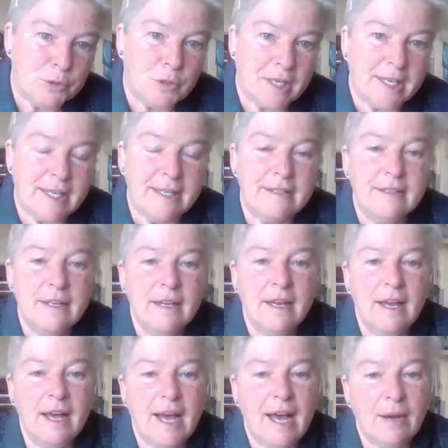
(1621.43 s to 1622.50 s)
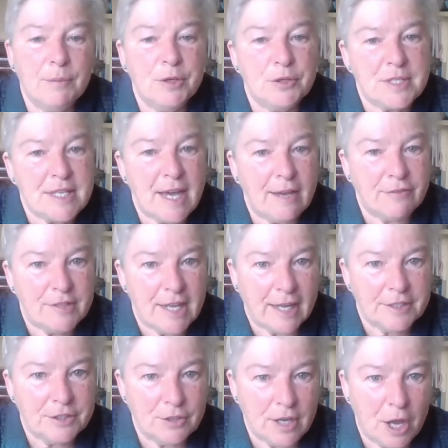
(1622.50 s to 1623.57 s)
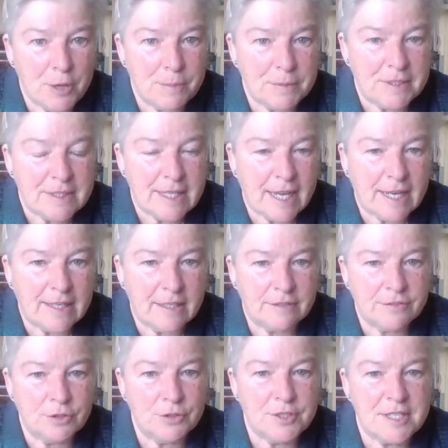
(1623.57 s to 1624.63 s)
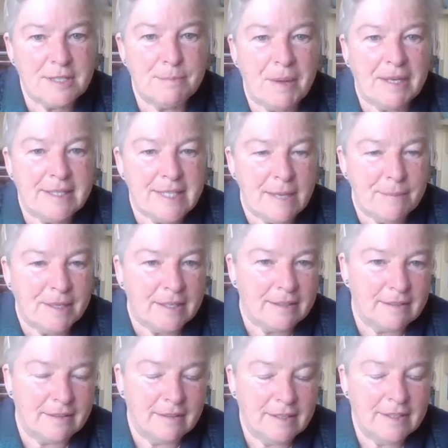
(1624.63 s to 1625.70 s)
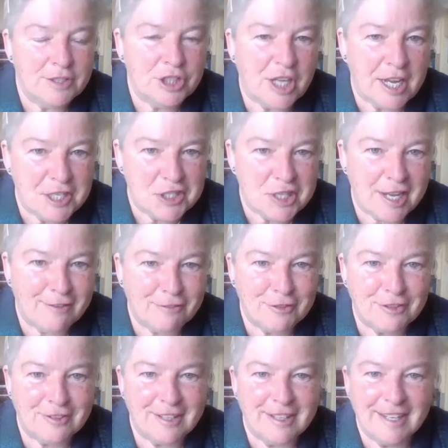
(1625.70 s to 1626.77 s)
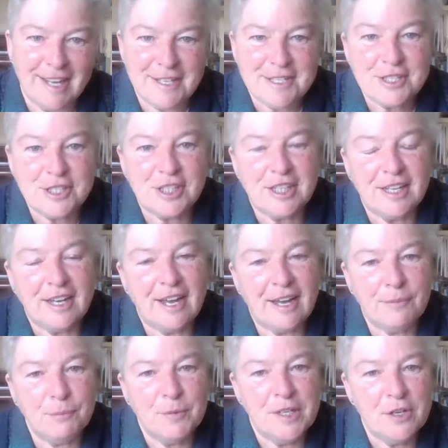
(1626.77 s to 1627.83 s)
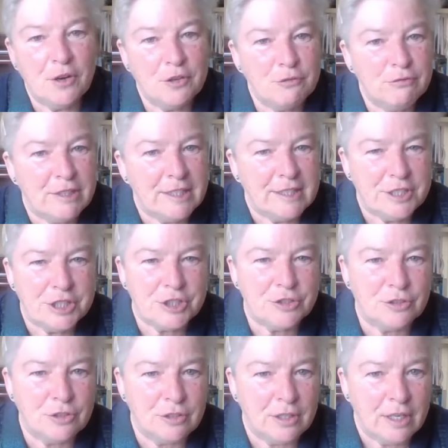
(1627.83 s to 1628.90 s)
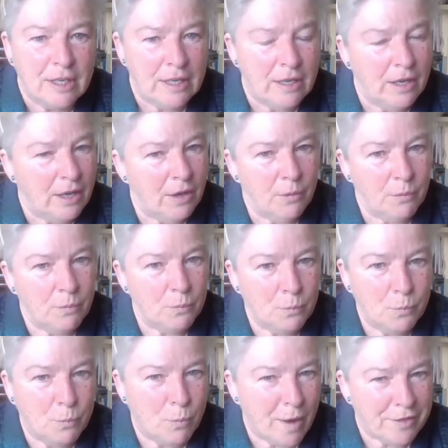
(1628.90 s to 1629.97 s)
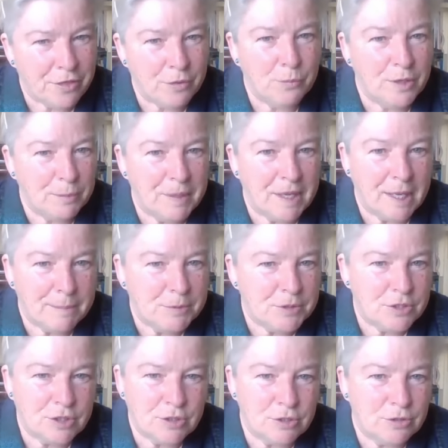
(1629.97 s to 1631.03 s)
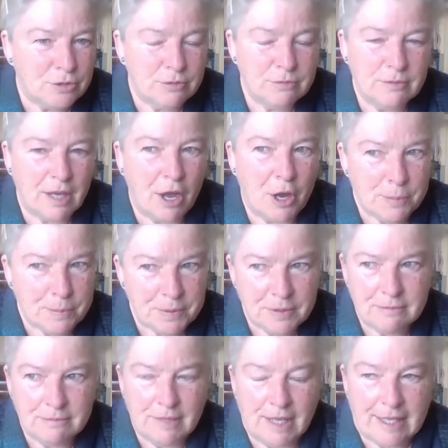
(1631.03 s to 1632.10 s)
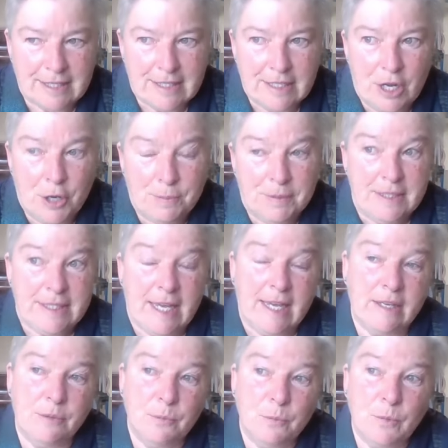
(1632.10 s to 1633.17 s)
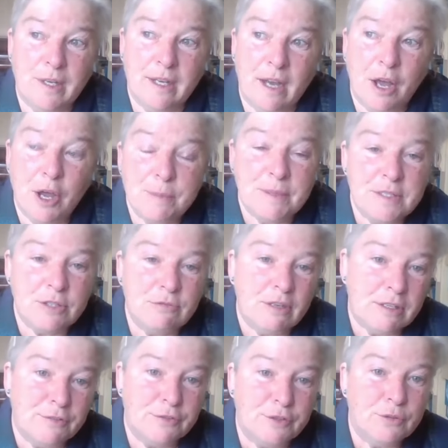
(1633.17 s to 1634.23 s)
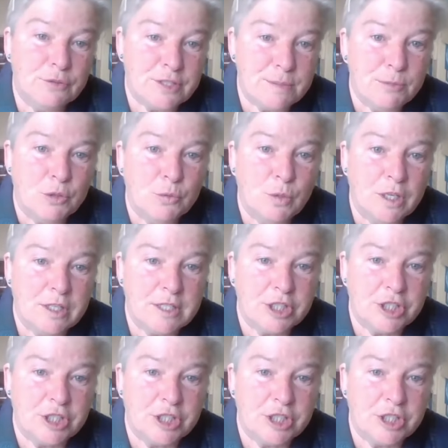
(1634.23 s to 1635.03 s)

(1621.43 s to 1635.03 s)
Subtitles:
to book in. And we also have an annual open day. Of course, the pandemic changed everything last year, and we're not really sure whether we'll be able to open as an open day. We are hoping to run a few small